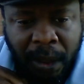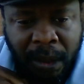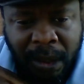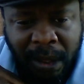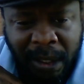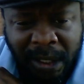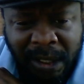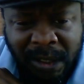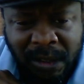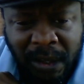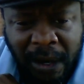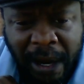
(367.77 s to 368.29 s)

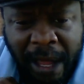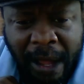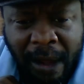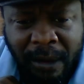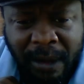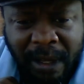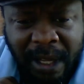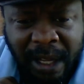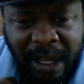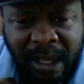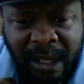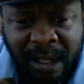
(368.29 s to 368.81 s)
This
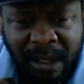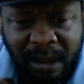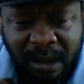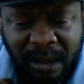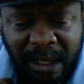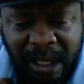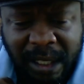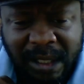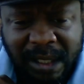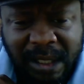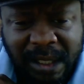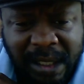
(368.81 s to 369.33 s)

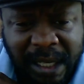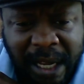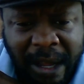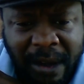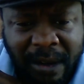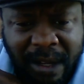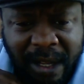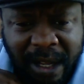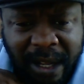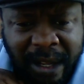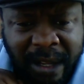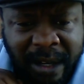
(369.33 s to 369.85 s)
is how
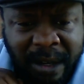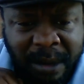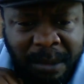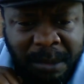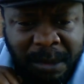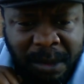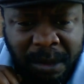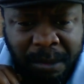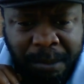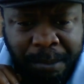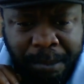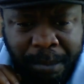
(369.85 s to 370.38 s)

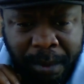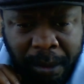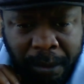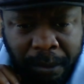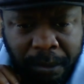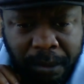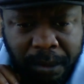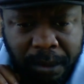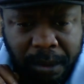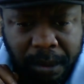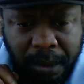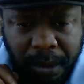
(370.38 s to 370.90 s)
kingdoms are
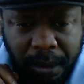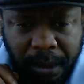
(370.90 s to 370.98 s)
built.